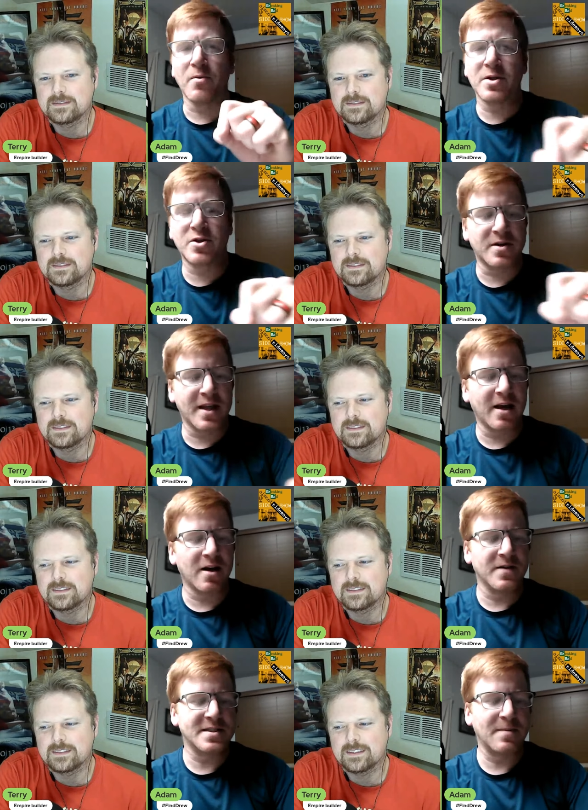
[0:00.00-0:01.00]
Speaker 1: What's your take
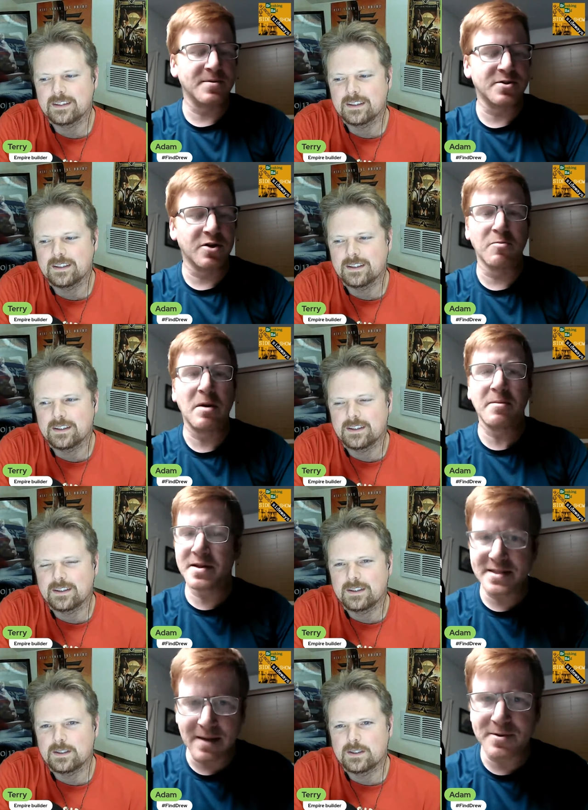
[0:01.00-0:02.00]
on this episode? Do you remember
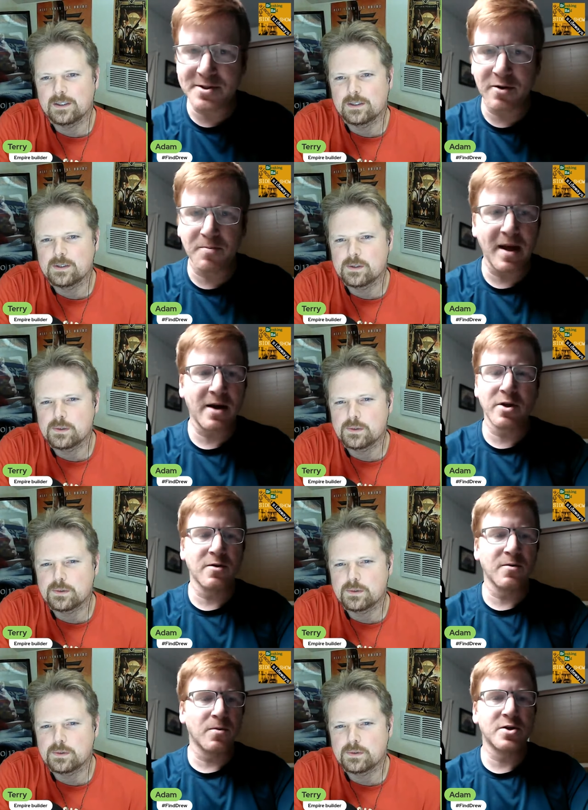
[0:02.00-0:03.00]
this episode back when
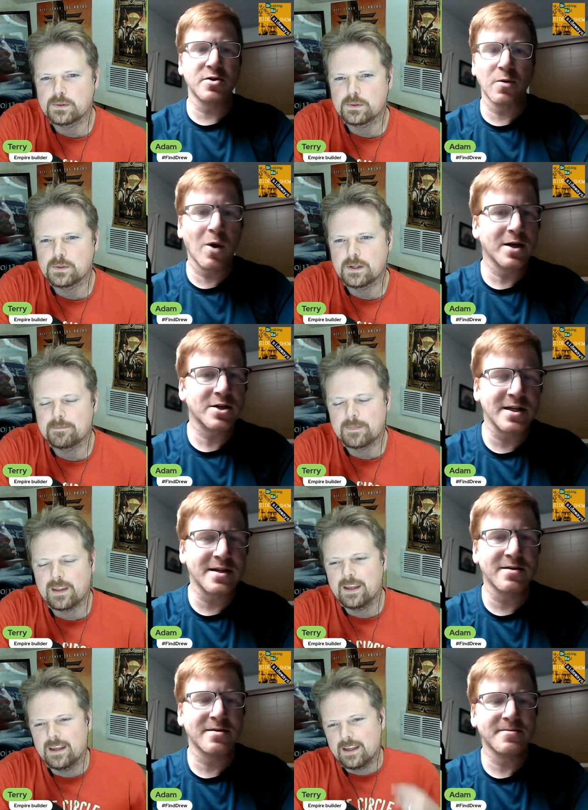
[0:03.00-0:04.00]
you originally watched
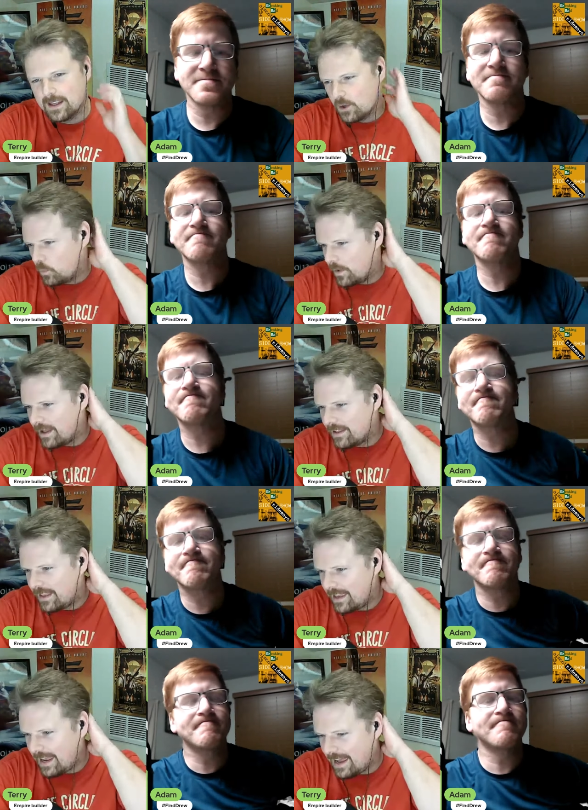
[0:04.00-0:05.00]
it? Well,
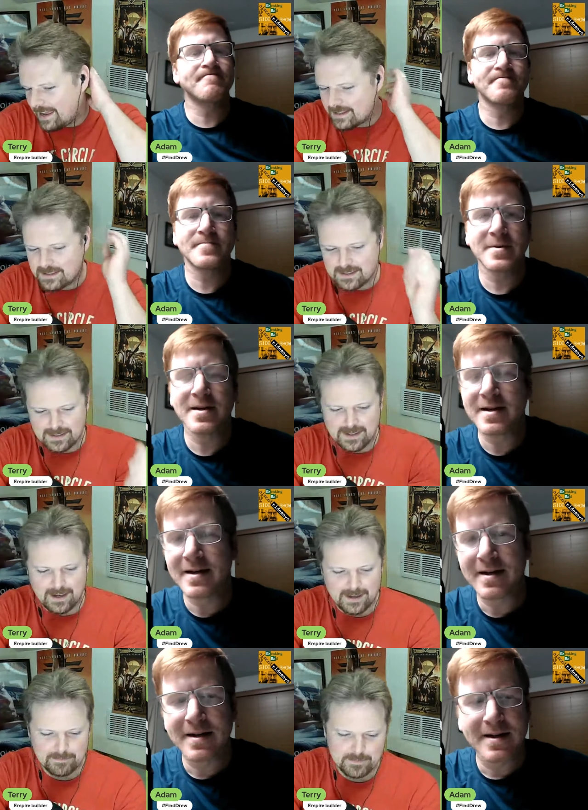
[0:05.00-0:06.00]
Speaker 2: it has
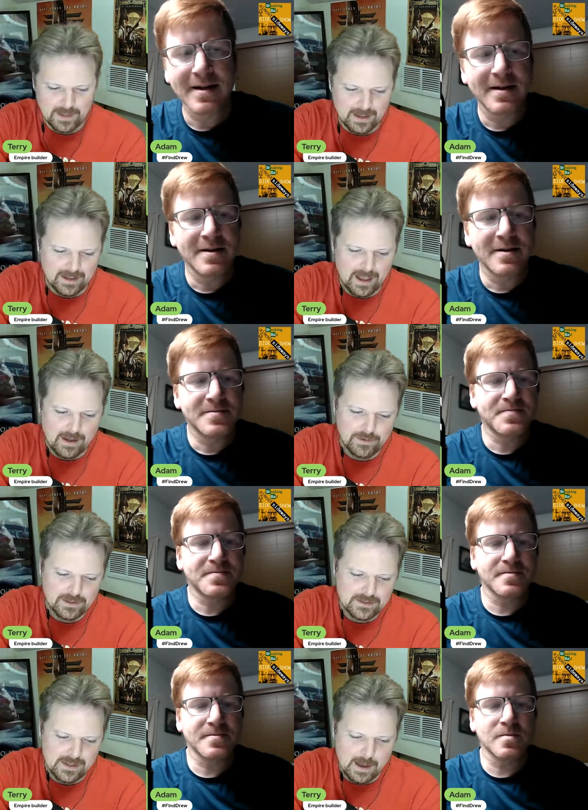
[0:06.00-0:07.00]
um like
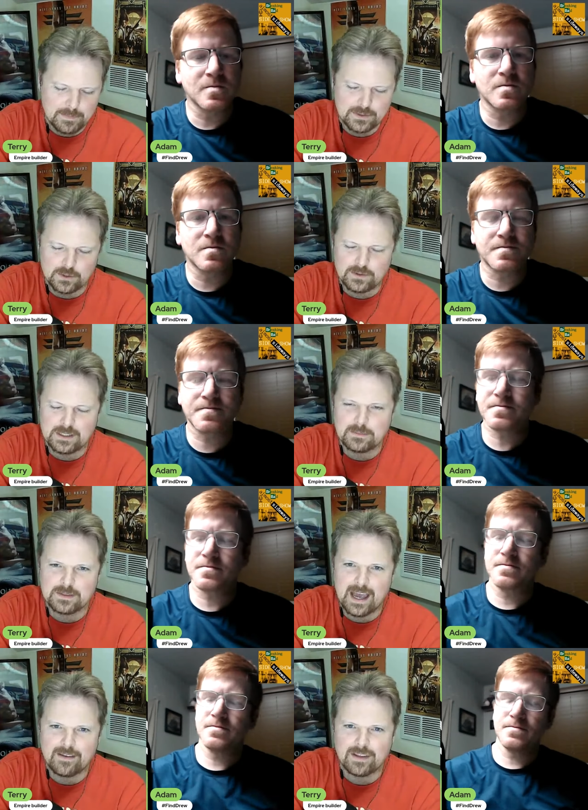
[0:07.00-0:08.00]
every episode seems
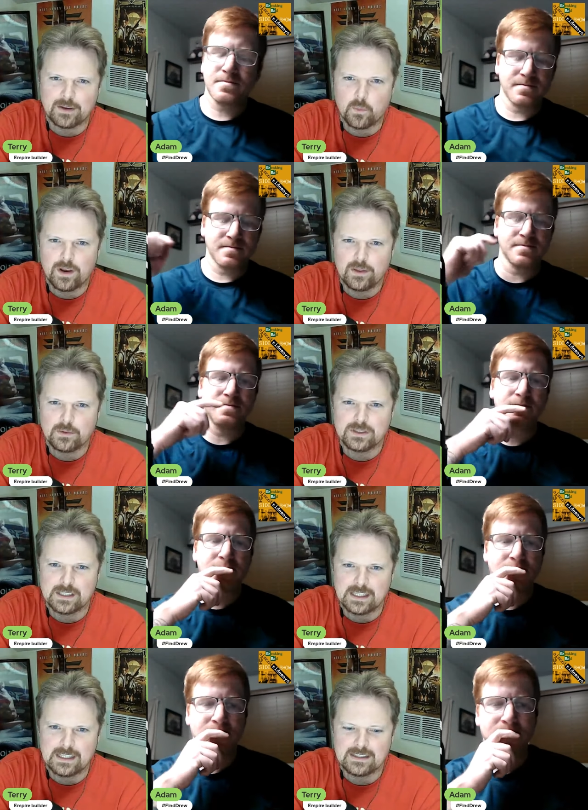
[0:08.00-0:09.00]
to have like one of those
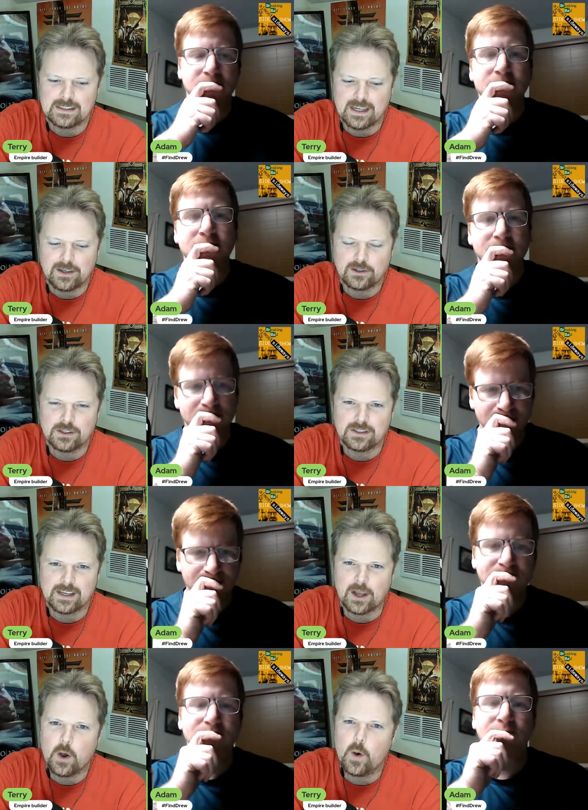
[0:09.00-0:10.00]
scenes that you're just
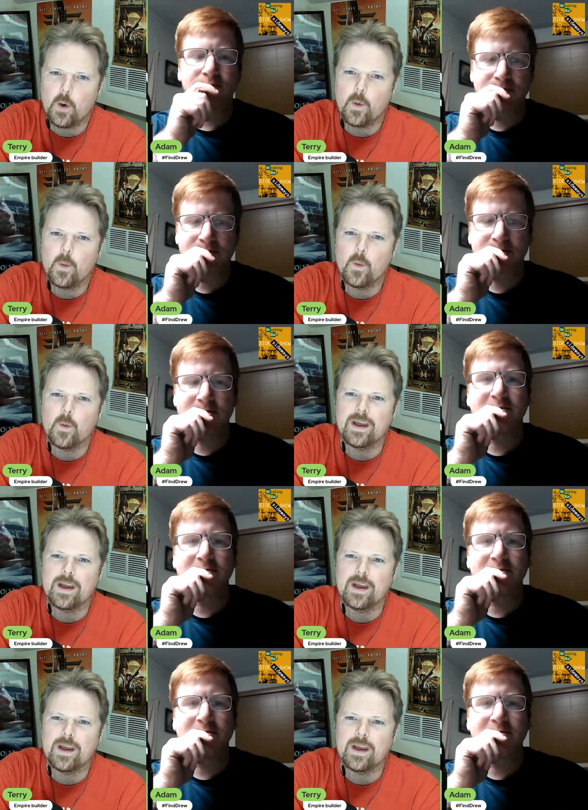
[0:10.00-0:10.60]
like, "Oh,